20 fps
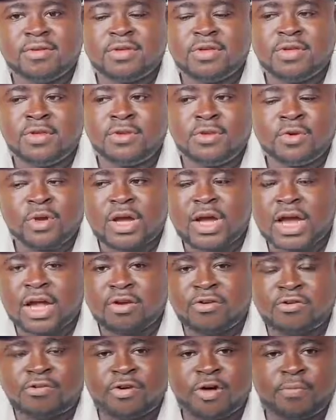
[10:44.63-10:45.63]
You
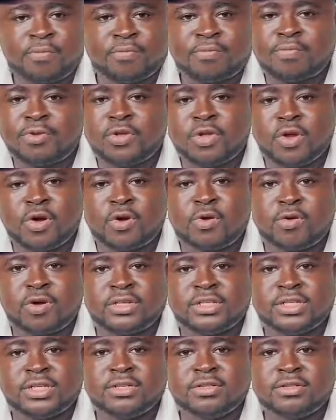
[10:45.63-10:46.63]
can drop your
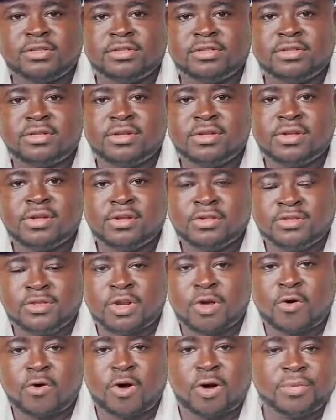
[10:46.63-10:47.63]
question to
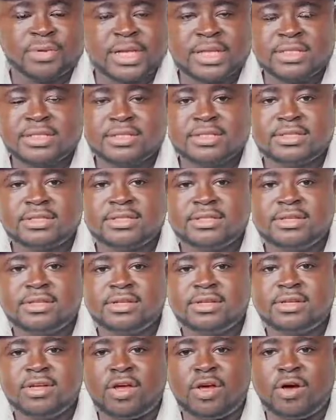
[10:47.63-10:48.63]
the comments
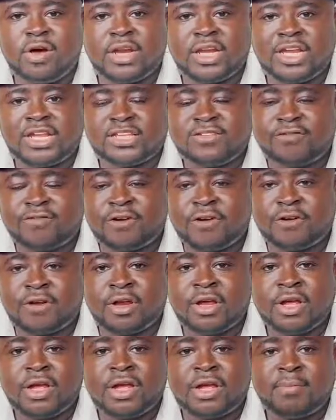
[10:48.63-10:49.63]
on this
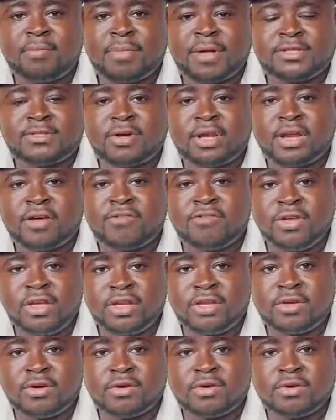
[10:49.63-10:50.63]
very particular
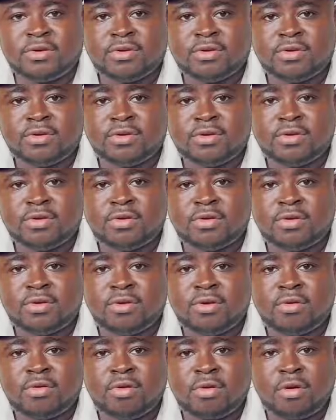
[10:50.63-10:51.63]
video,
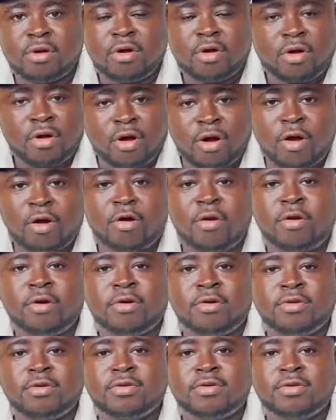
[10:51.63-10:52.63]

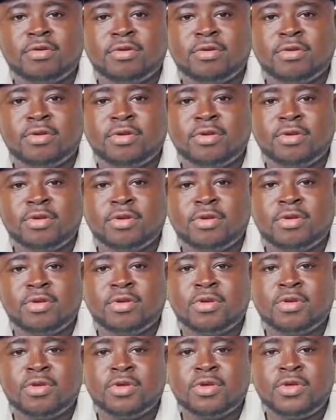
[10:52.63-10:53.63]
or
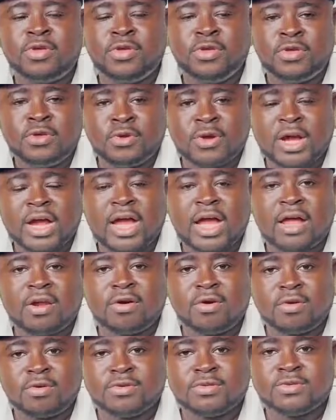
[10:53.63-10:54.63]
you
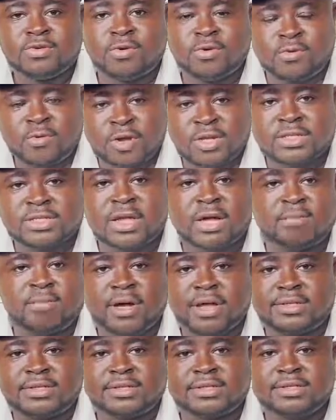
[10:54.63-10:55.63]
can also WhatsApp
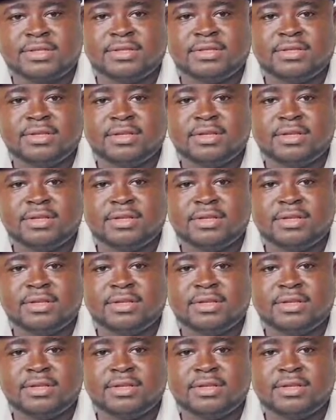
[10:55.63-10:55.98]
us